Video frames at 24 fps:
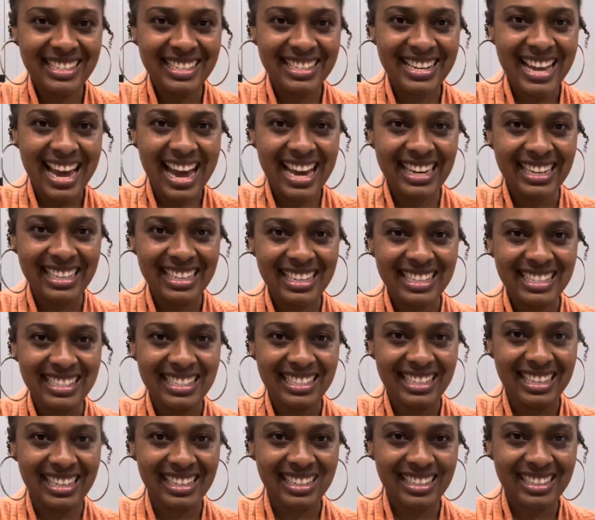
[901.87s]
that
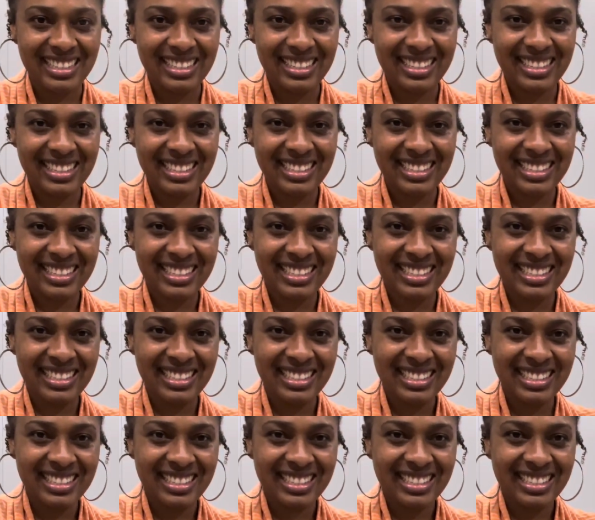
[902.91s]
is it.
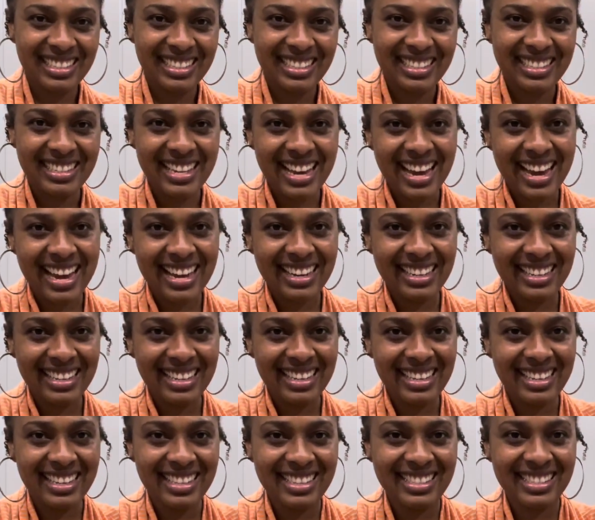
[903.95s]
That
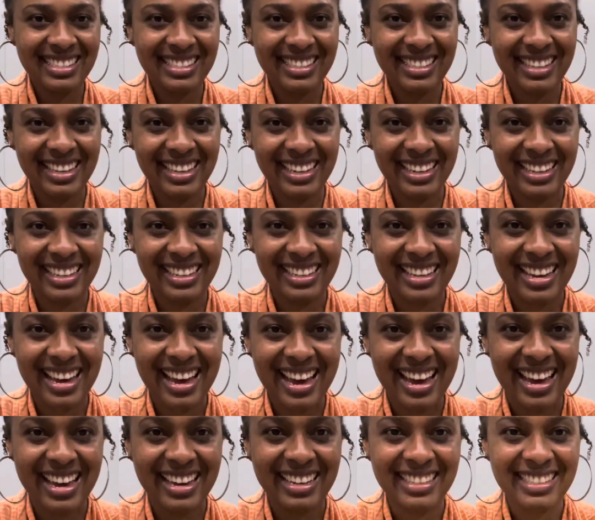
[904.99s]
is it,
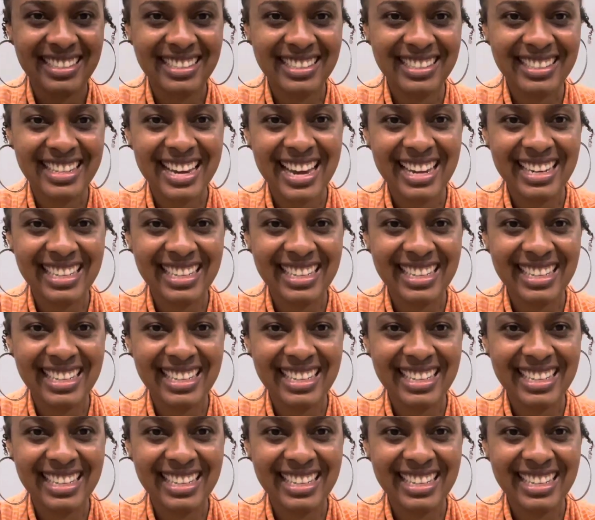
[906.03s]
guys. That